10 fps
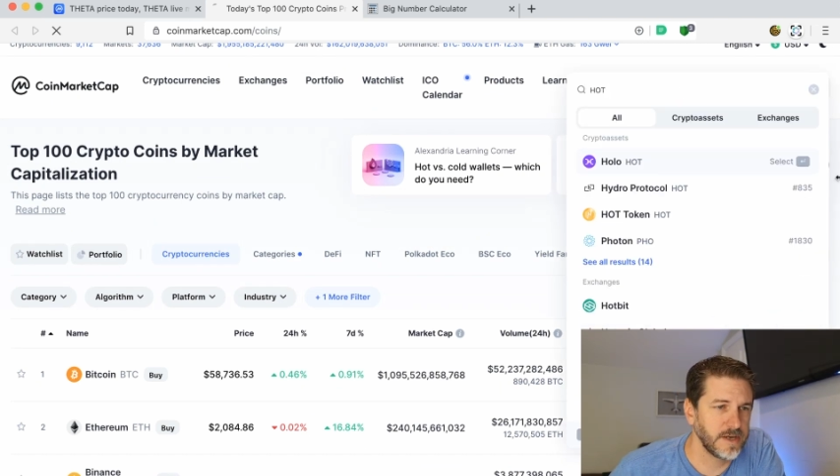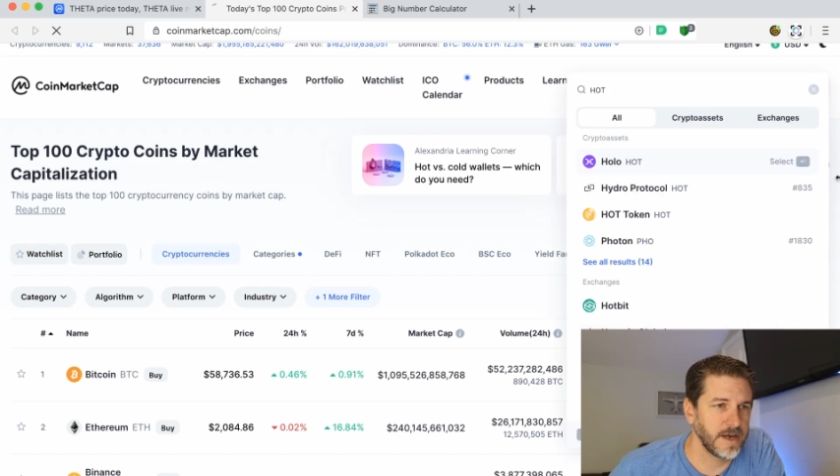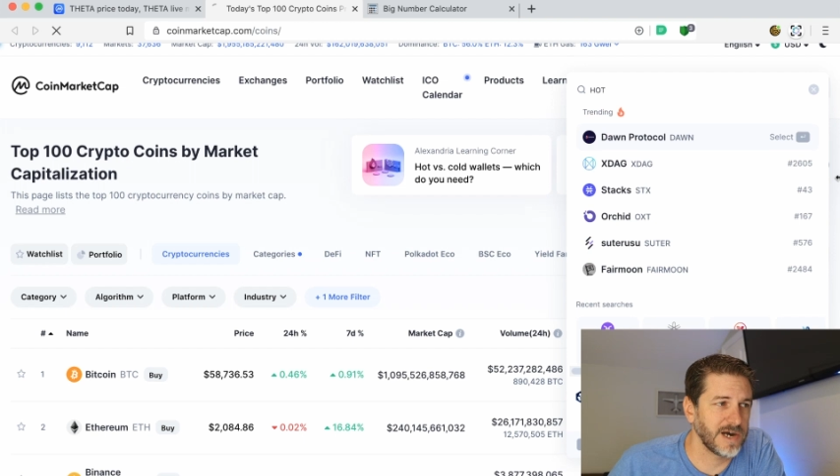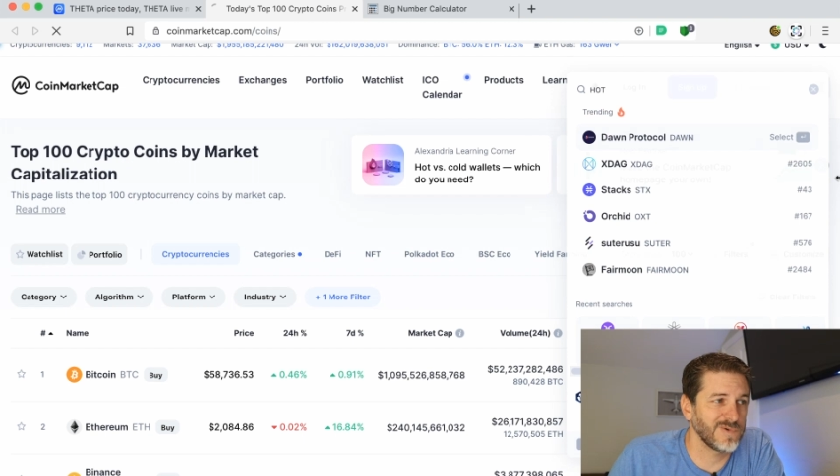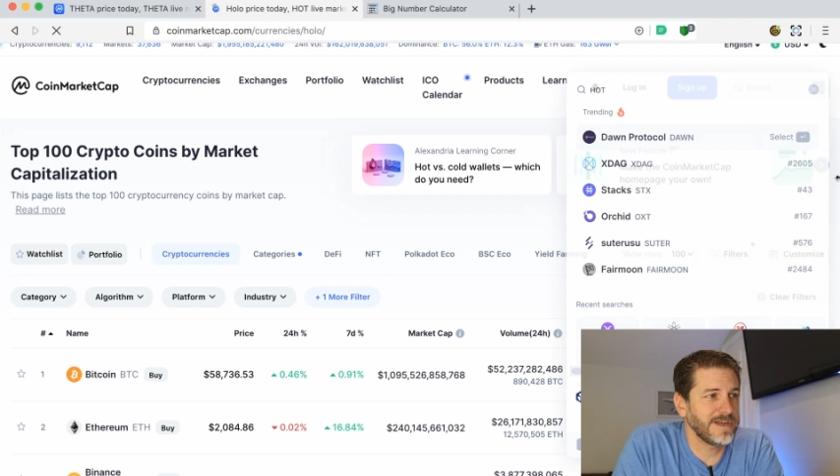
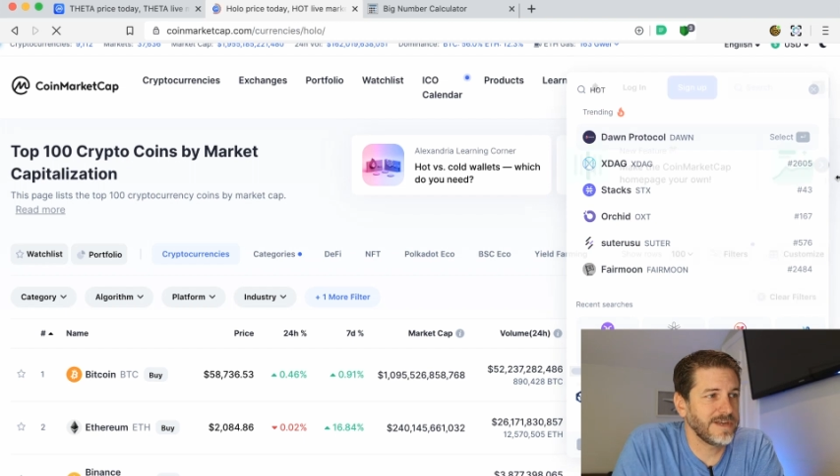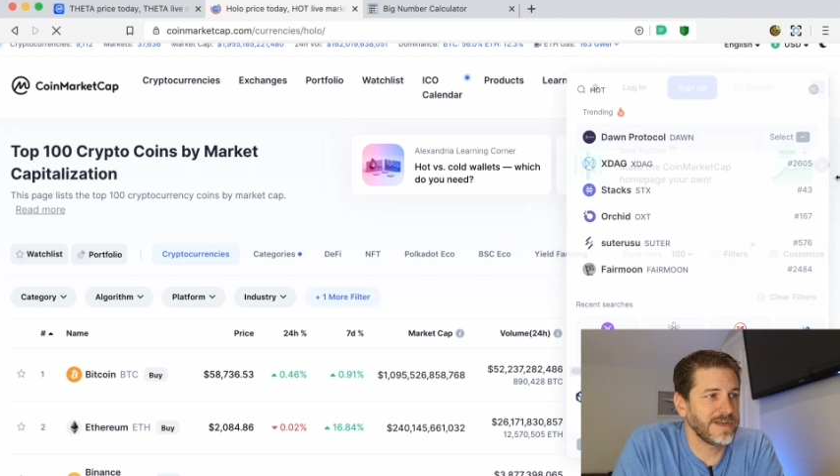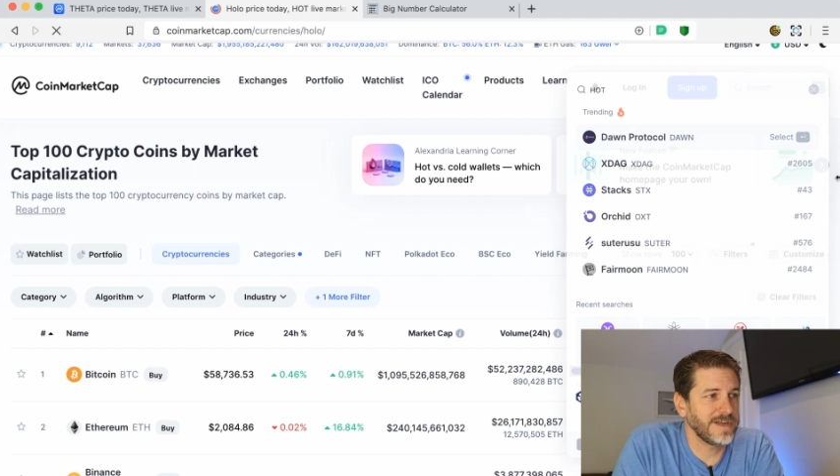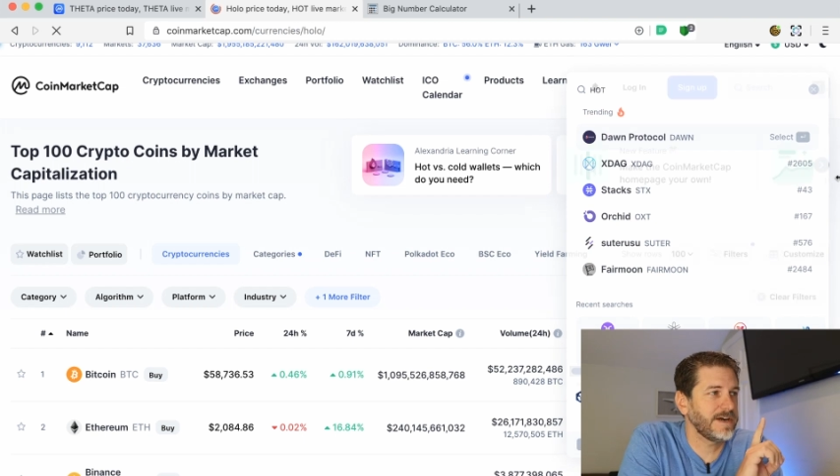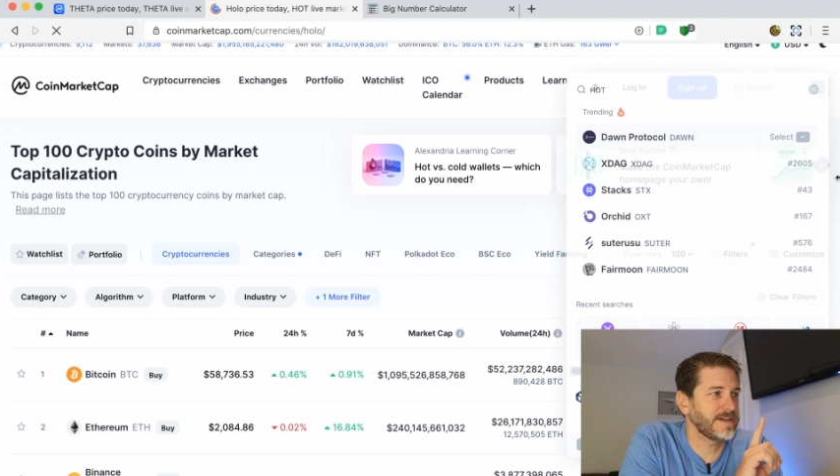I will link
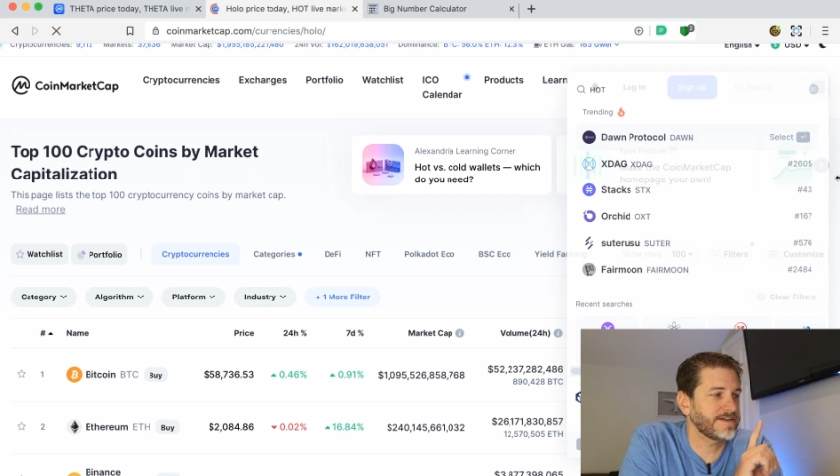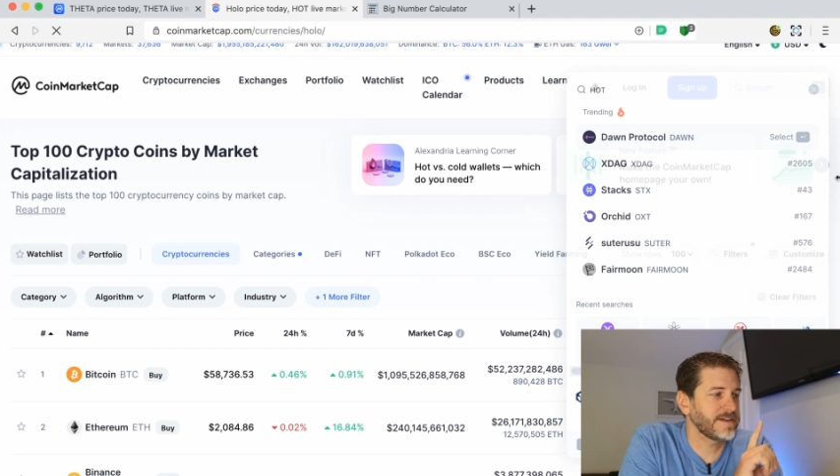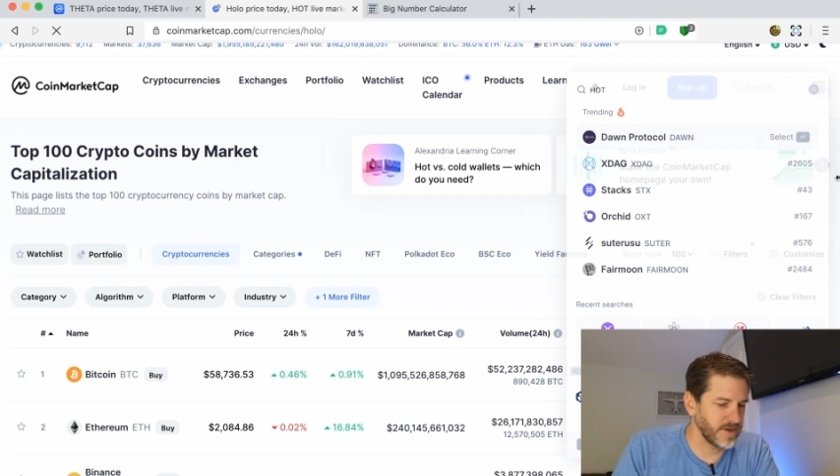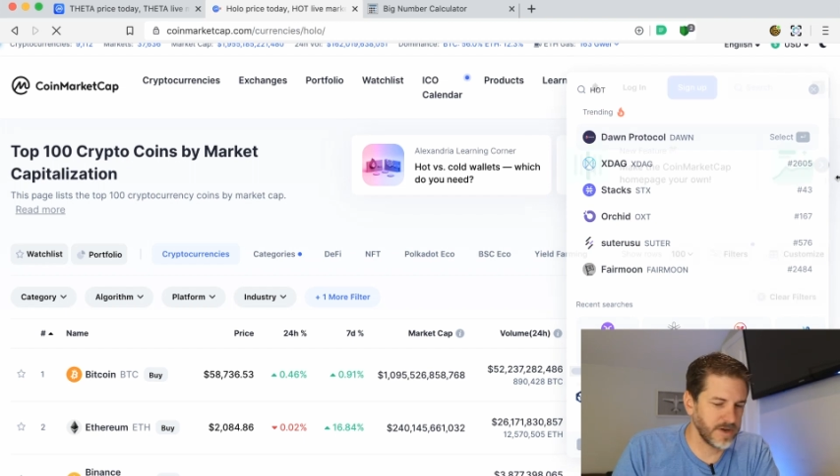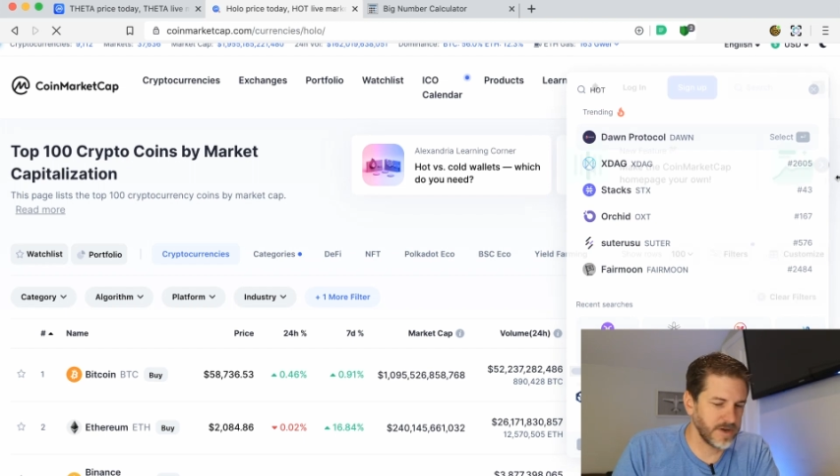that
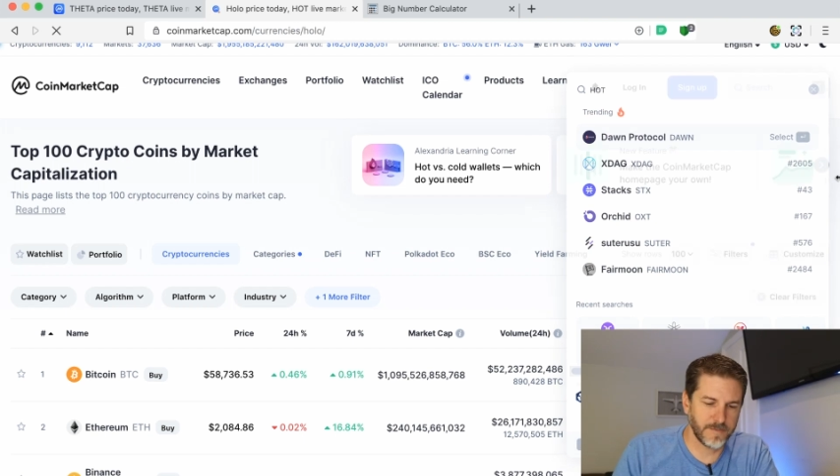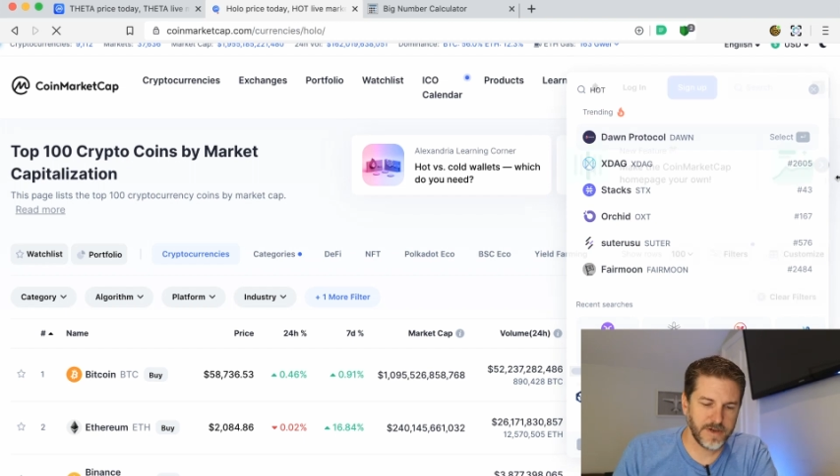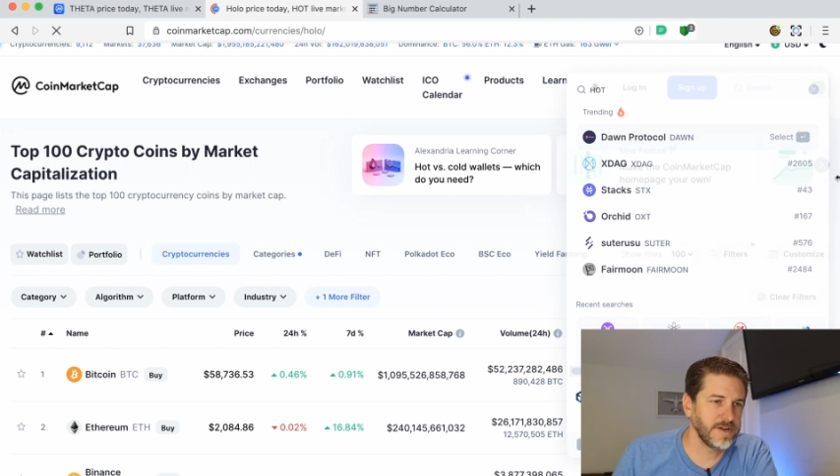up here.